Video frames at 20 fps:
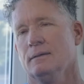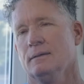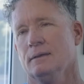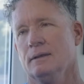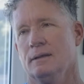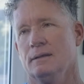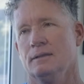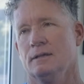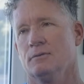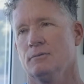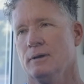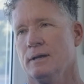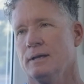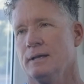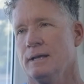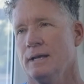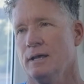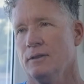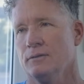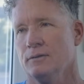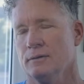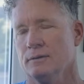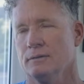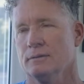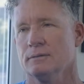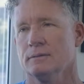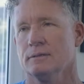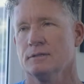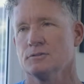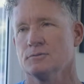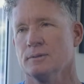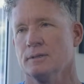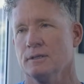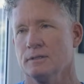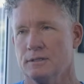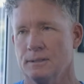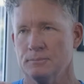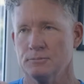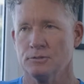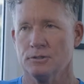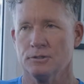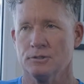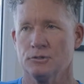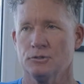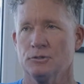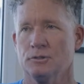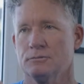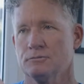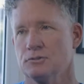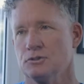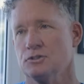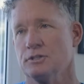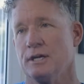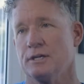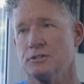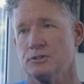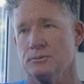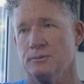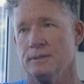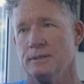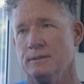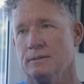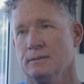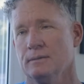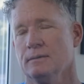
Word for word: And I think right now the, the Israeli team's on a good trajectory